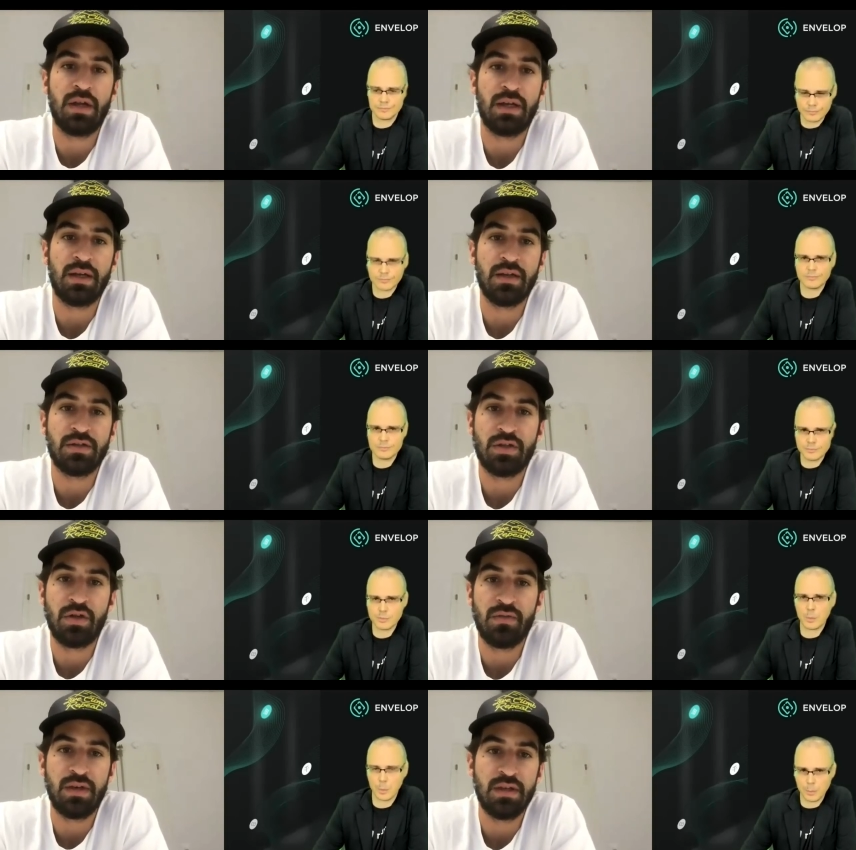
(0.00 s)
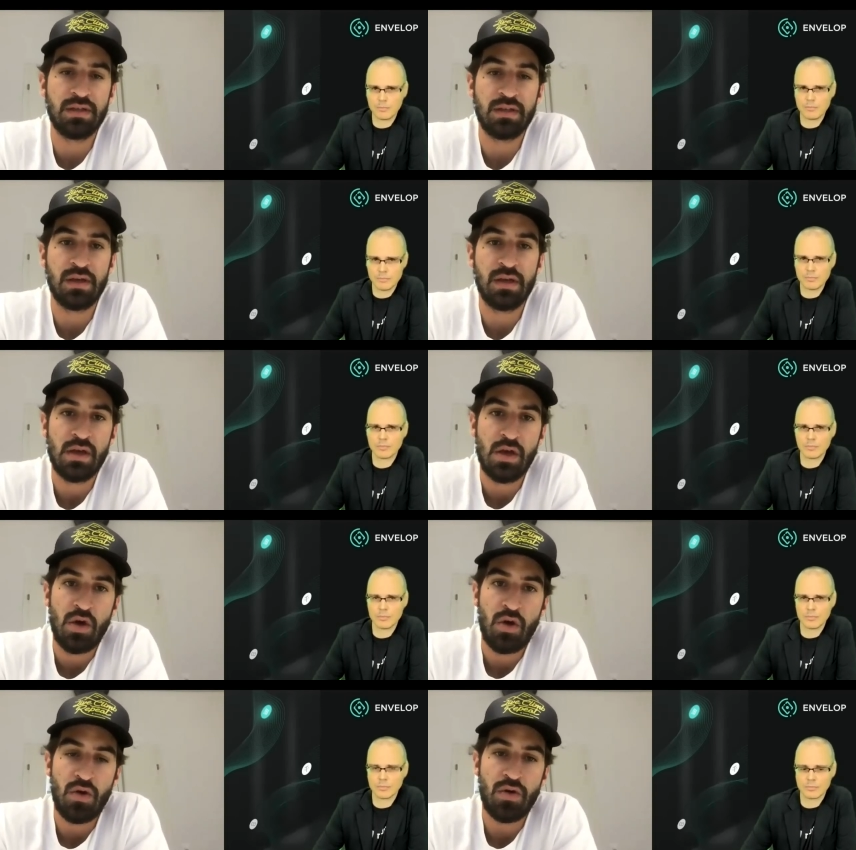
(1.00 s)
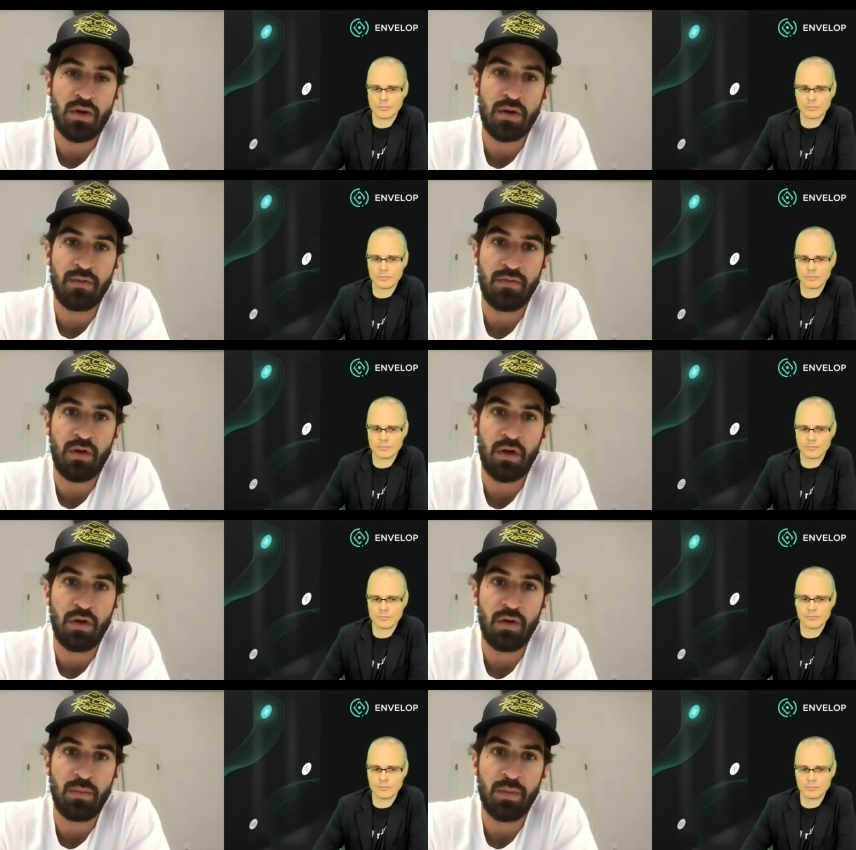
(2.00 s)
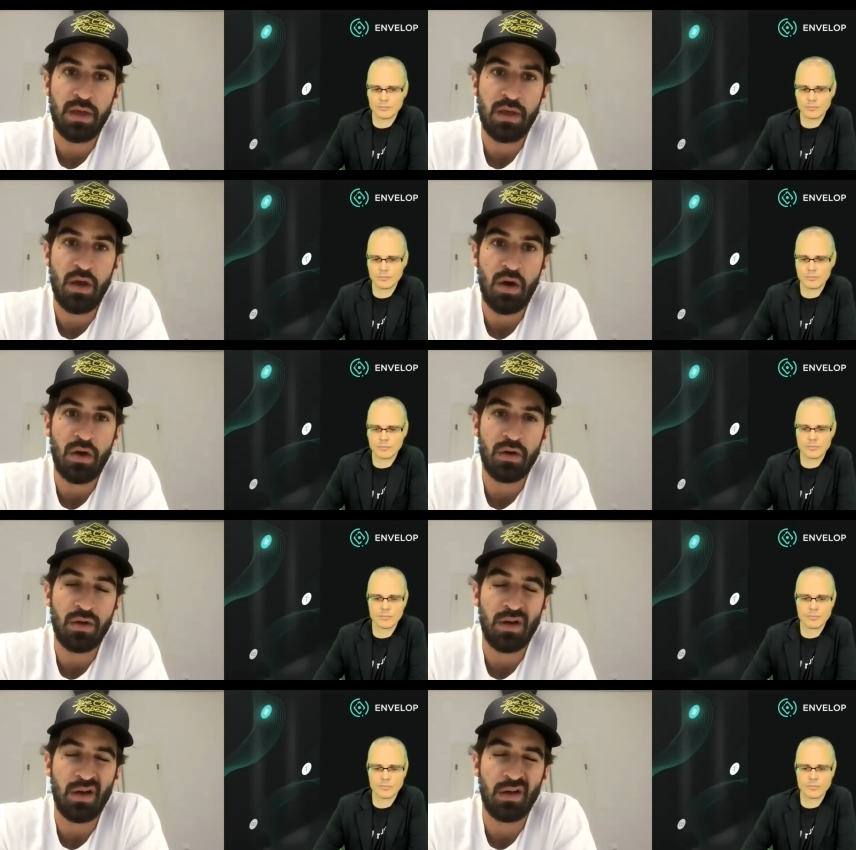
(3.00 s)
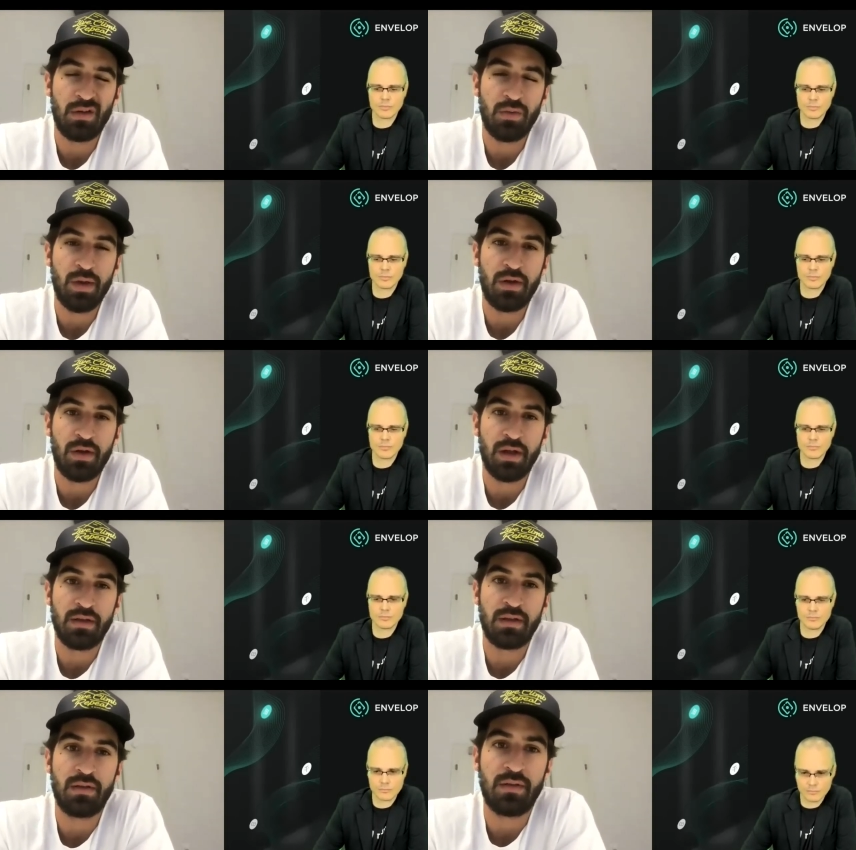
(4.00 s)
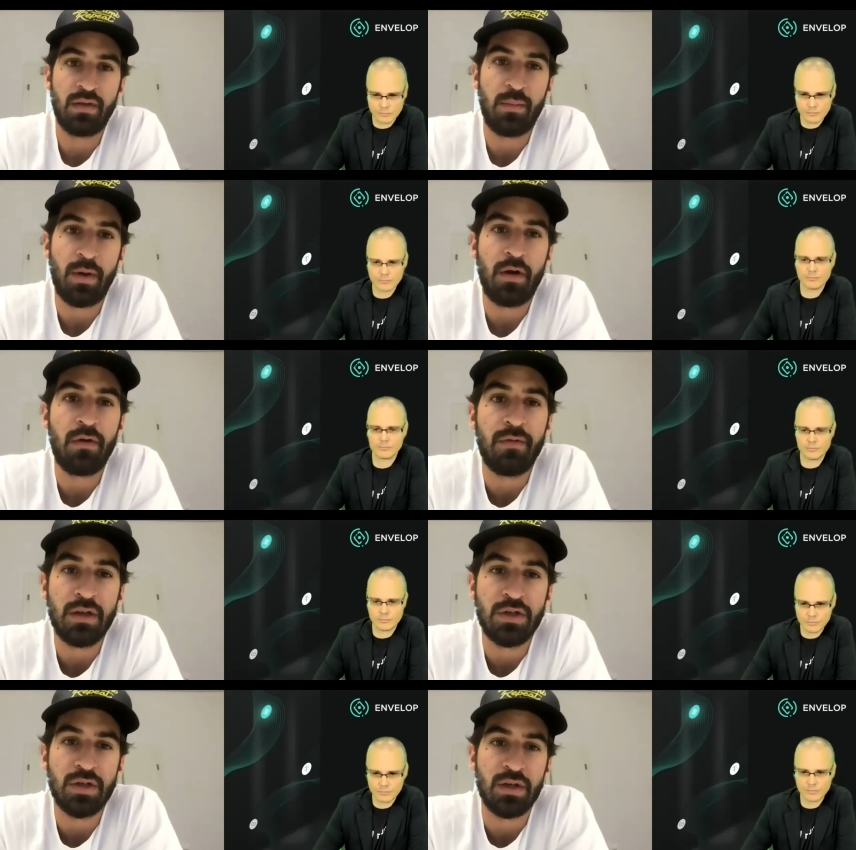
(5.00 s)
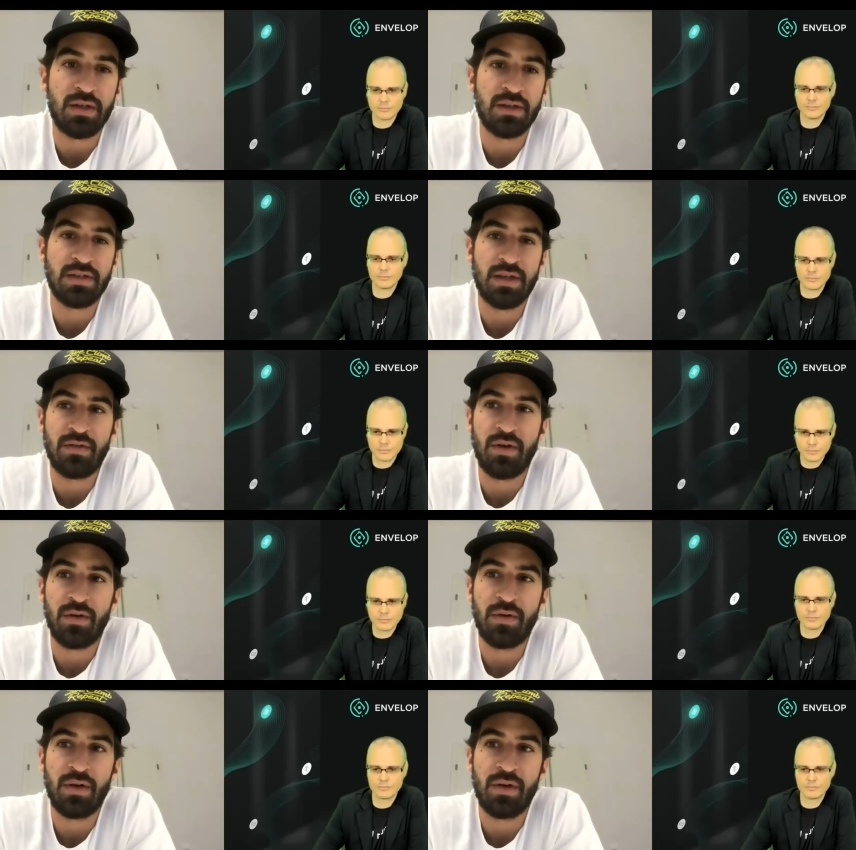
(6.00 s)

Speaker 1: Niclas Genovese, or you can follow me on uh, Twitter at the Merovingian Zero.